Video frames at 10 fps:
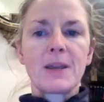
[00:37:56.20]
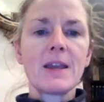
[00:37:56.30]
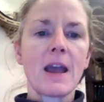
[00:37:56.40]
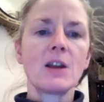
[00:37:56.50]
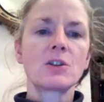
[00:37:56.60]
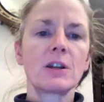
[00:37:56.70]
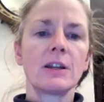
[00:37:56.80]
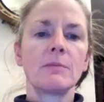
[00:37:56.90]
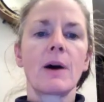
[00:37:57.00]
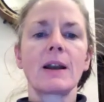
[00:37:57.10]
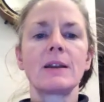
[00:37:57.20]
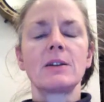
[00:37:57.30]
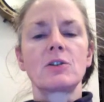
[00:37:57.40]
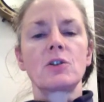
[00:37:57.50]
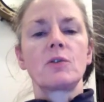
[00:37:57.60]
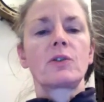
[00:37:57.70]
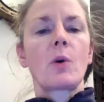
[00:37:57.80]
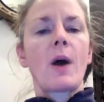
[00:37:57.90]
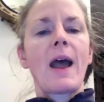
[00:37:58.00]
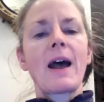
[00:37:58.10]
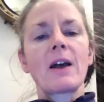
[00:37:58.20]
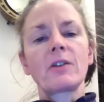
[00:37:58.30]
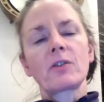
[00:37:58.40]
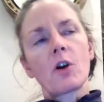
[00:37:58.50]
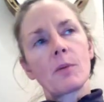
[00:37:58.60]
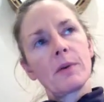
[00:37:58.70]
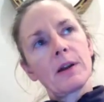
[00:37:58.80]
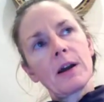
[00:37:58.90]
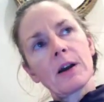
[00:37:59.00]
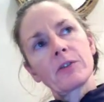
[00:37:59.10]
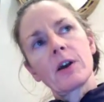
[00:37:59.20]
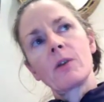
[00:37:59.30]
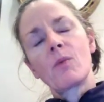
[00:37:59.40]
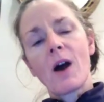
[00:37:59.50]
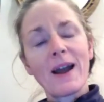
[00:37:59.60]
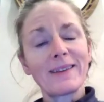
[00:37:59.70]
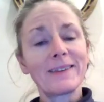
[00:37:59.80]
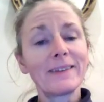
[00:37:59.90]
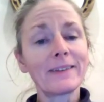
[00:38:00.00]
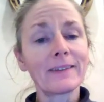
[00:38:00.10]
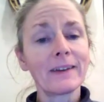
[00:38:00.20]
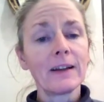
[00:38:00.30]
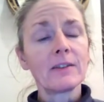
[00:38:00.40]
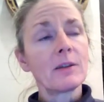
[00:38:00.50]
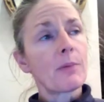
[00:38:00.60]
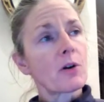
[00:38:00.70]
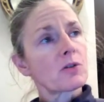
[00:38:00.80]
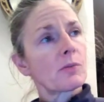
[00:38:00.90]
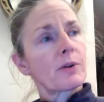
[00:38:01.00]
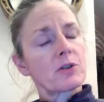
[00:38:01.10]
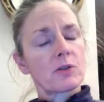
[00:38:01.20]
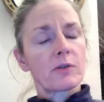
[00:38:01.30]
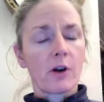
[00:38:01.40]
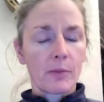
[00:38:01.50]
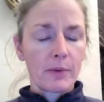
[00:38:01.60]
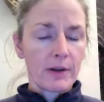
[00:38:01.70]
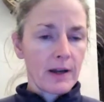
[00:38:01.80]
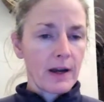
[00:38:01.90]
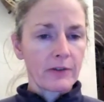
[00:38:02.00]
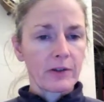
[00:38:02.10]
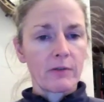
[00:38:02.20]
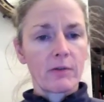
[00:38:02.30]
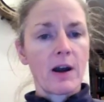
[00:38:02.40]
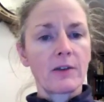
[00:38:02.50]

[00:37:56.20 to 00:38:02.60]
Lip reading: pH in body tissues. So as carbon dioxide rises, the partial pressure of carbon dioxide